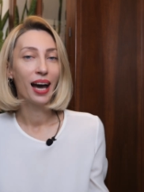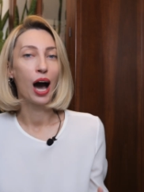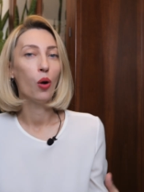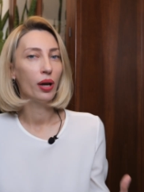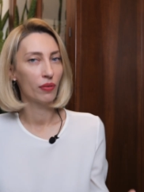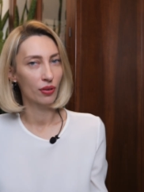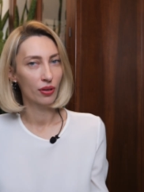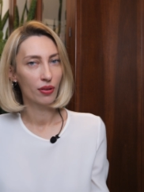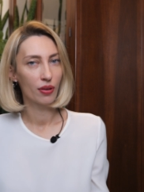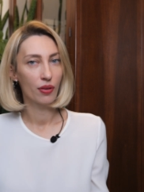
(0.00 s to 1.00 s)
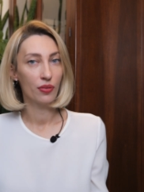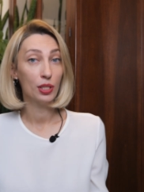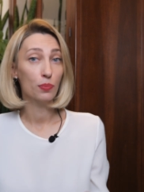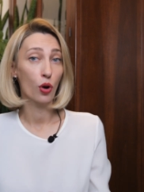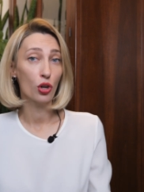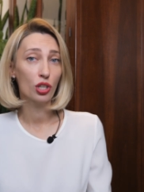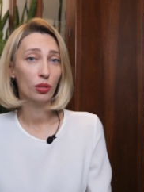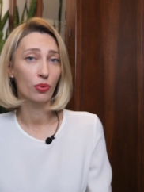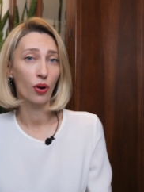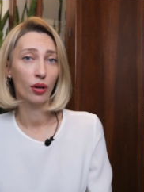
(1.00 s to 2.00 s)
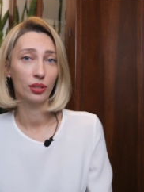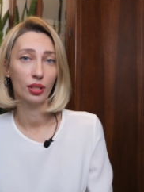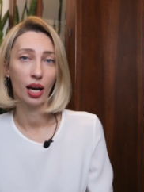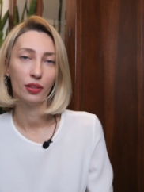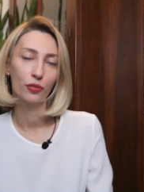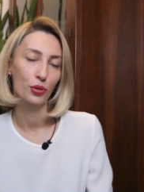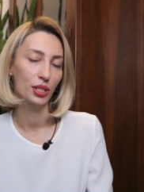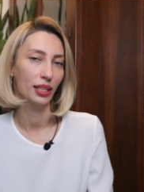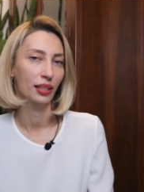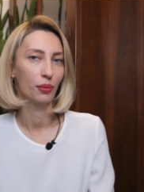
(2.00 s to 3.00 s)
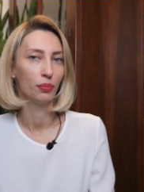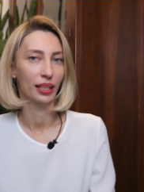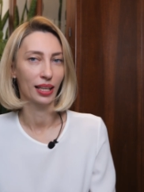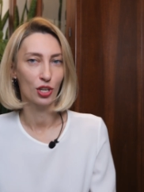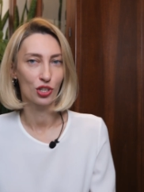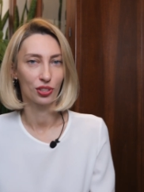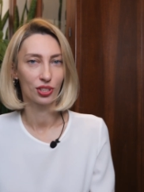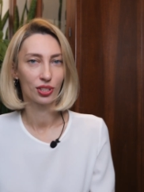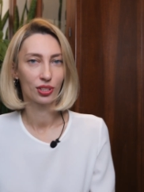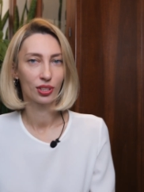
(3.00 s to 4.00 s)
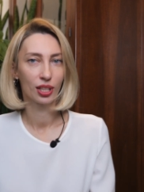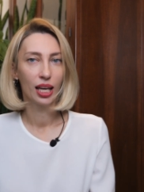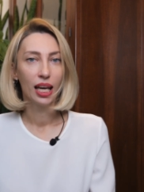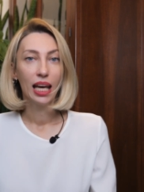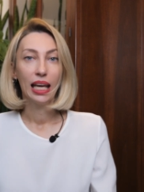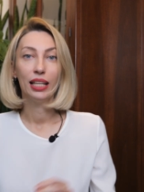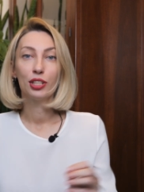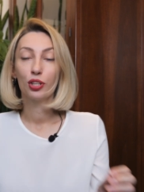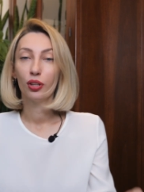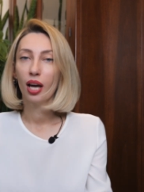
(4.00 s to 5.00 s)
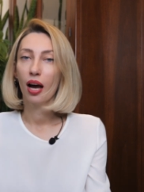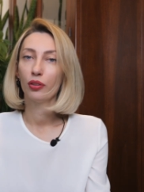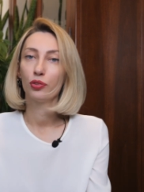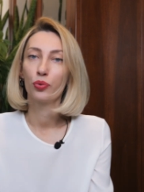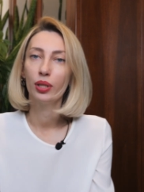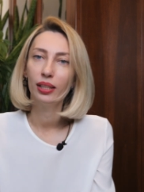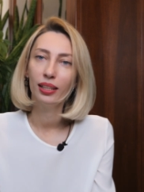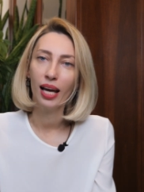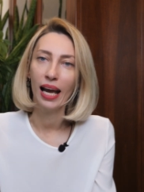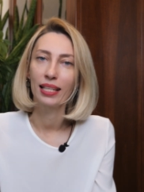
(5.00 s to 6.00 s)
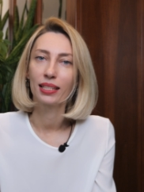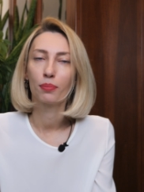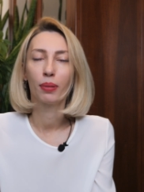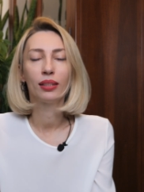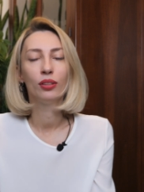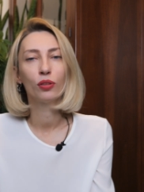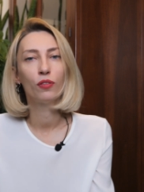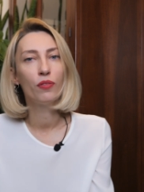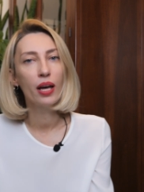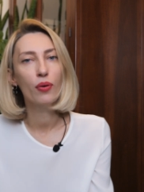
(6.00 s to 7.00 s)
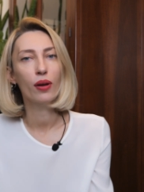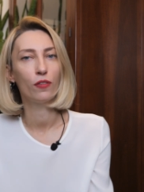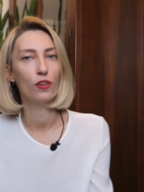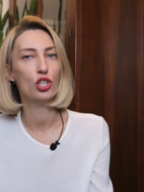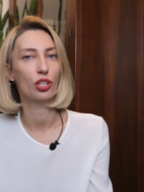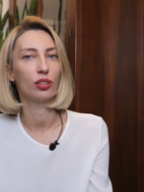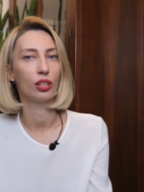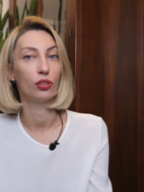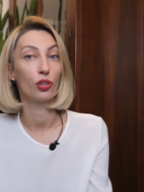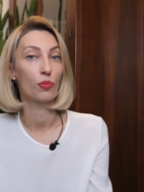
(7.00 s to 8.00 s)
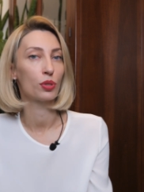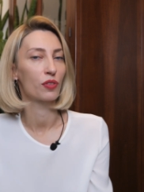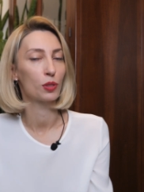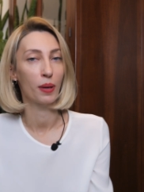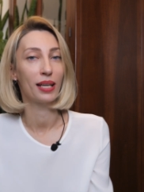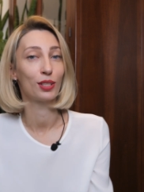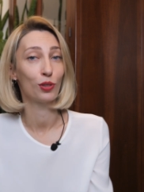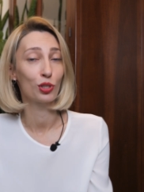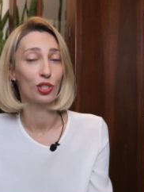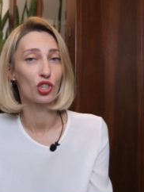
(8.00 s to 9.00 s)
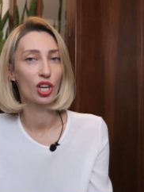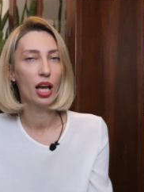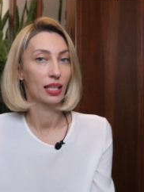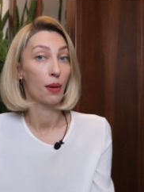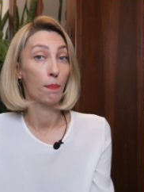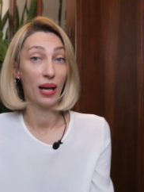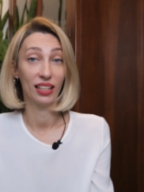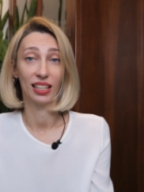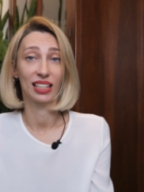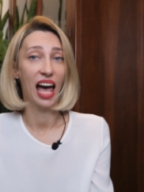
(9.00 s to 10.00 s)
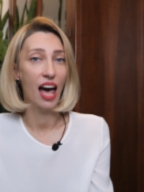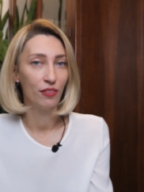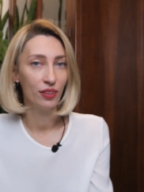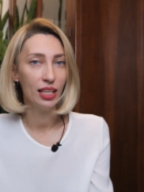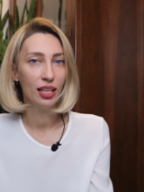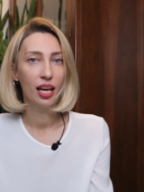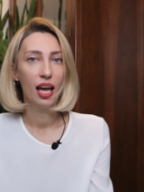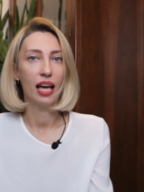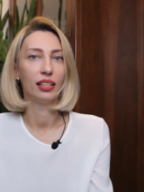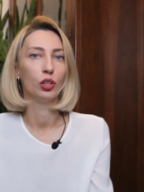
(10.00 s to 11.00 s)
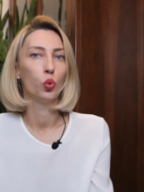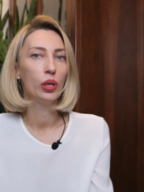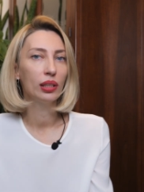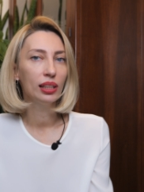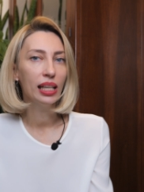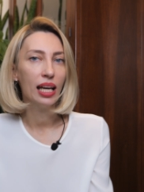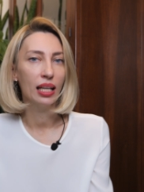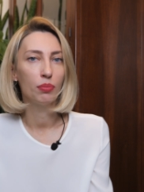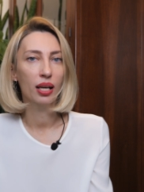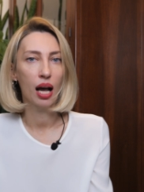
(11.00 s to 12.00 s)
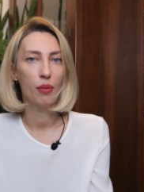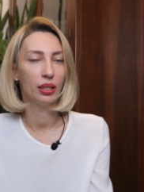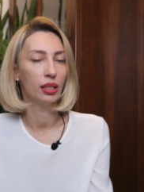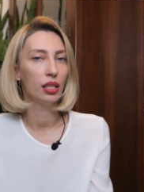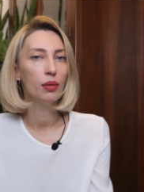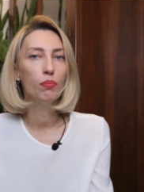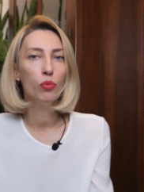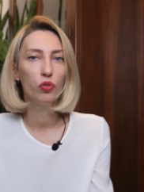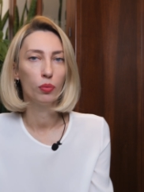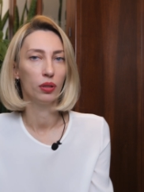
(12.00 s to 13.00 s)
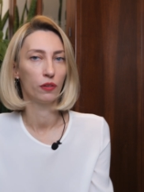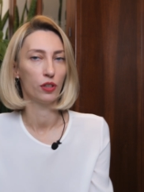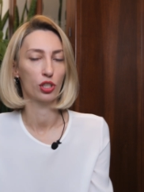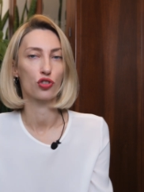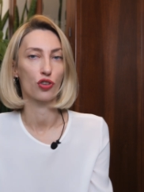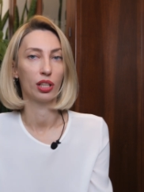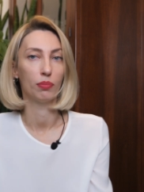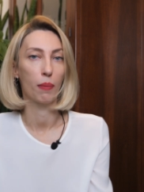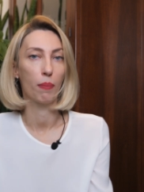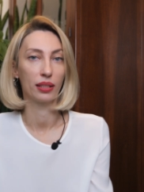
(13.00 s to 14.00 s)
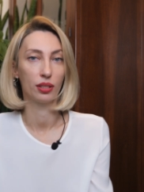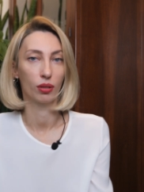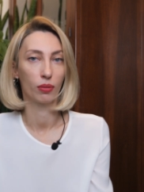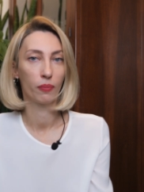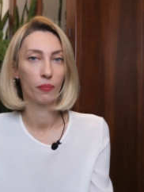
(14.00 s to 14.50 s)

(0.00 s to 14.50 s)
However, this project brought unforeseen complications. It turned out really nice, but not very efficient in terms of space usage. The pallet is heavy and unwieldy and became an immovable fixture in my patio.